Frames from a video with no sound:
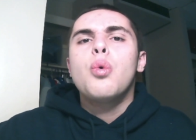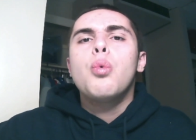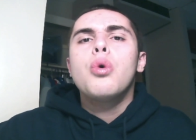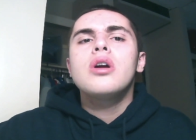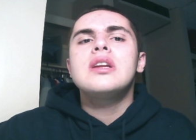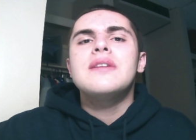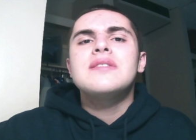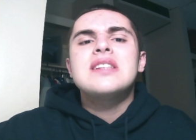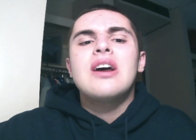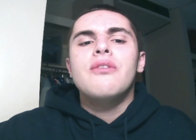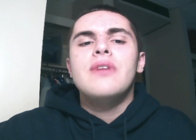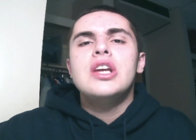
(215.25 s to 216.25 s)
Word gives
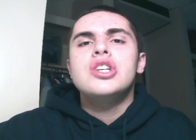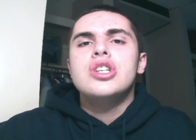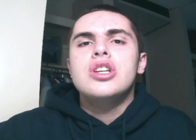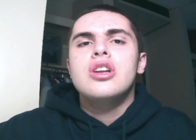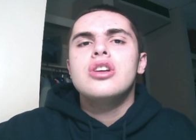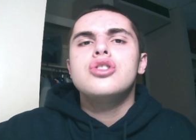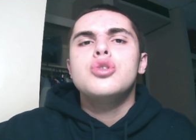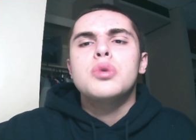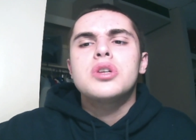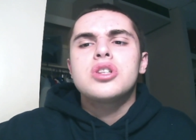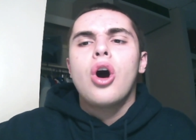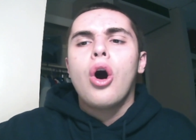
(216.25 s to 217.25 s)
salvation to
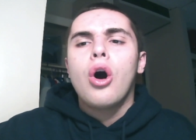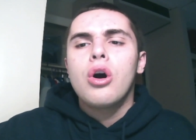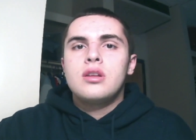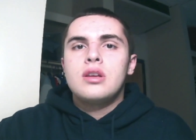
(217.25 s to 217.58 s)
us all.